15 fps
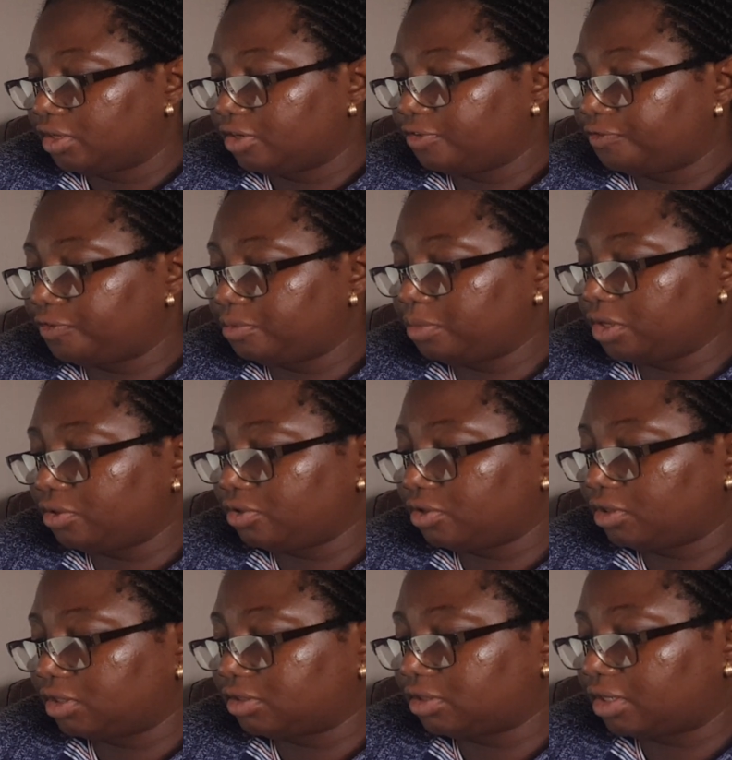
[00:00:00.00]
The female
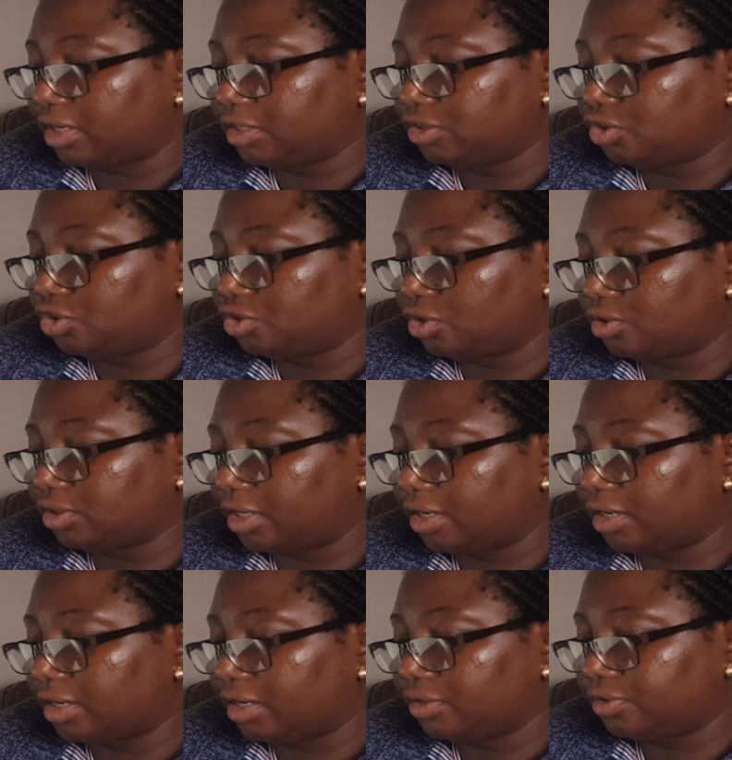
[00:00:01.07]
urethra is short
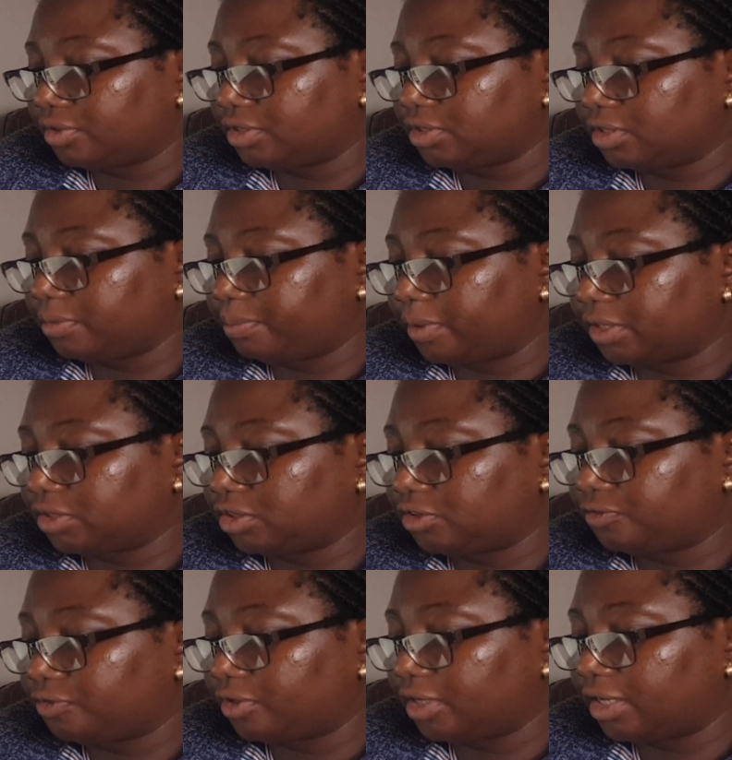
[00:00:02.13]
and can create a passage
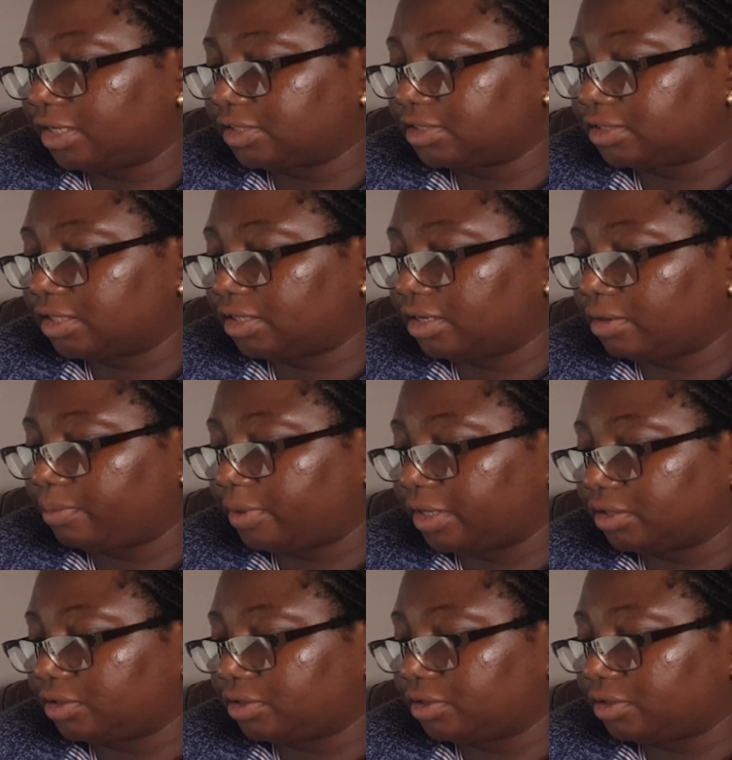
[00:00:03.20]
for external